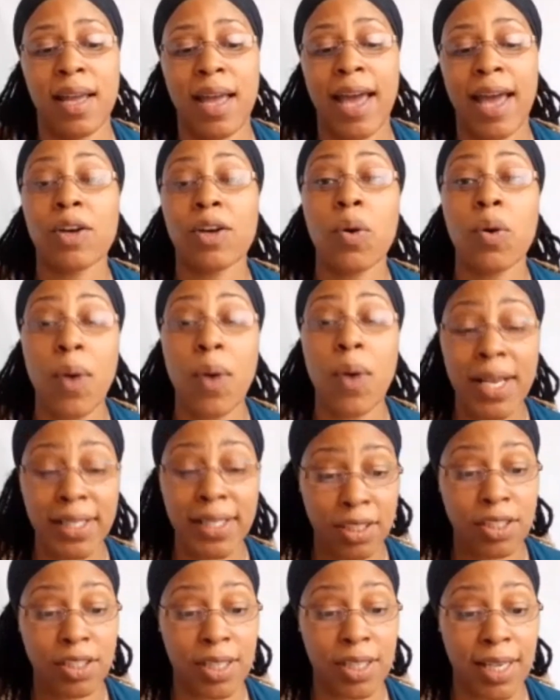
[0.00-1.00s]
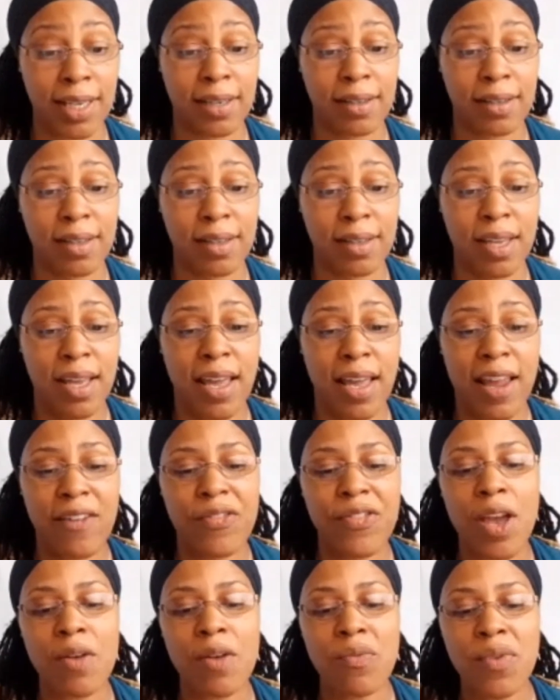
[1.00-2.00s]
and questioning
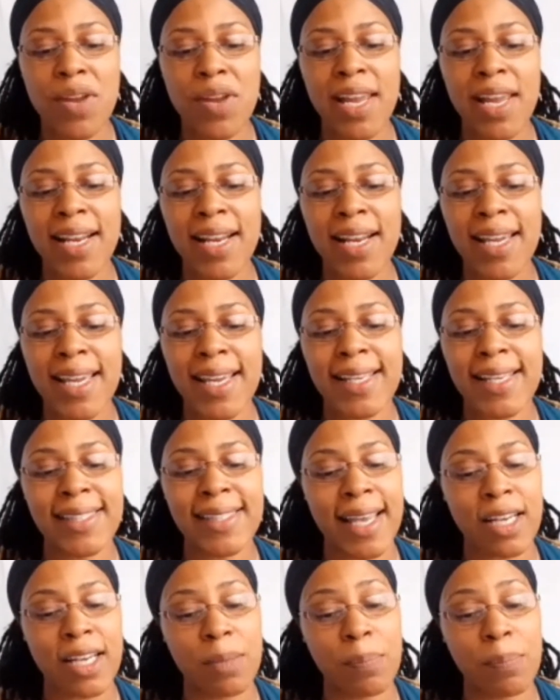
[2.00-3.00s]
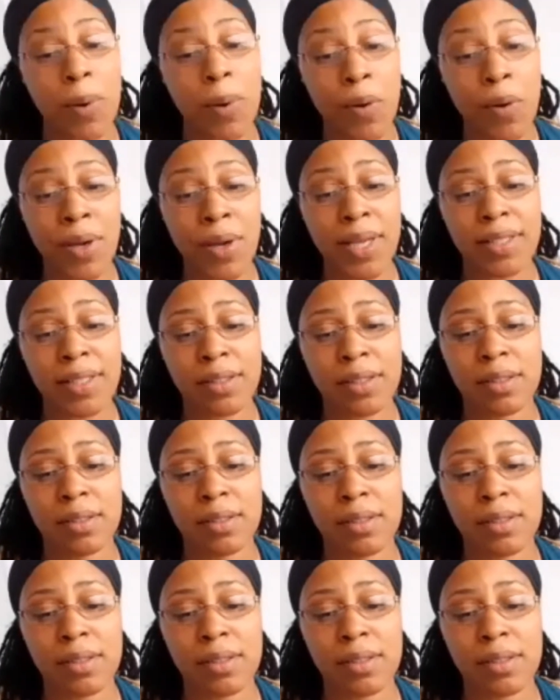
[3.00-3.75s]
if there really is any point